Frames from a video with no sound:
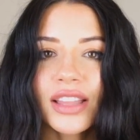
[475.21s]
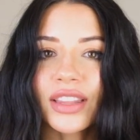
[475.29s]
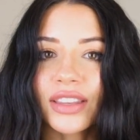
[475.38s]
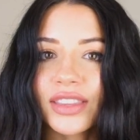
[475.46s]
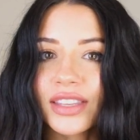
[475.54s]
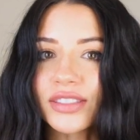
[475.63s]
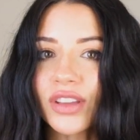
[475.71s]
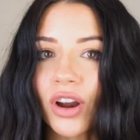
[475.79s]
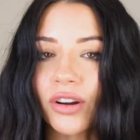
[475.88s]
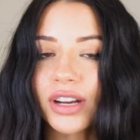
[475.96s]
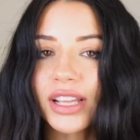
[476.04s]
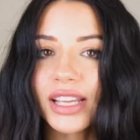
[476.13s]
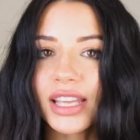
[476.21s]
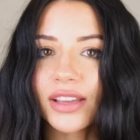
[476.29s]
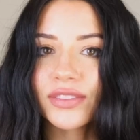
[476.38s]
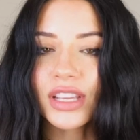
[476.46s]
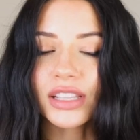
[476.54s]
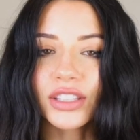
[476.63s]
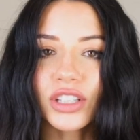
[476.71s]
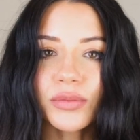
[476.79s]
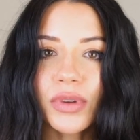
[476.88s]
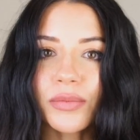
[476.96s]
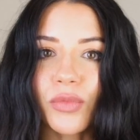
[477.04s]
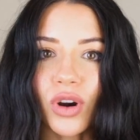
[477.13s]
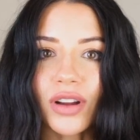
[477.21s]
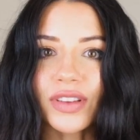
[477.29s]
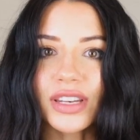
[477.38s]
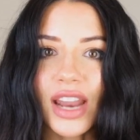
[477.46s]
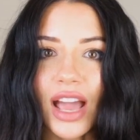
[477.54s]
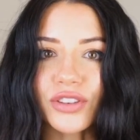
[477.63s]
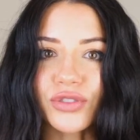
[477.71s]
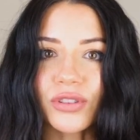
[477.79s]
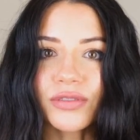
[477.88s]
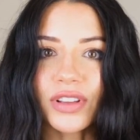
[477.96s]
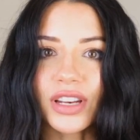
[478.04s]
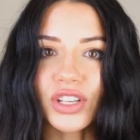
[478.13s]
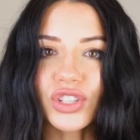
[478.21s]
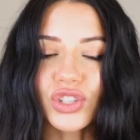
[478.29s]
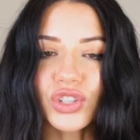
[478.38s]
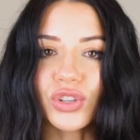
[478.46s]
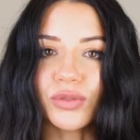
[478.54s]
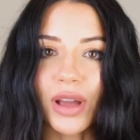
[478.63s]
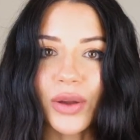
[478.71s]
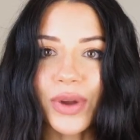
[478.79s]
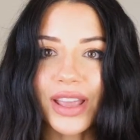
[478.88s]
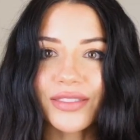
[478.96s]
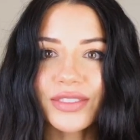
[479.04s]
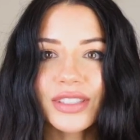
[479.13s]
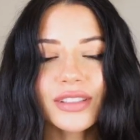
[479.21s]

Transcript: that this already gives a little bit more of a natural finish to my waves.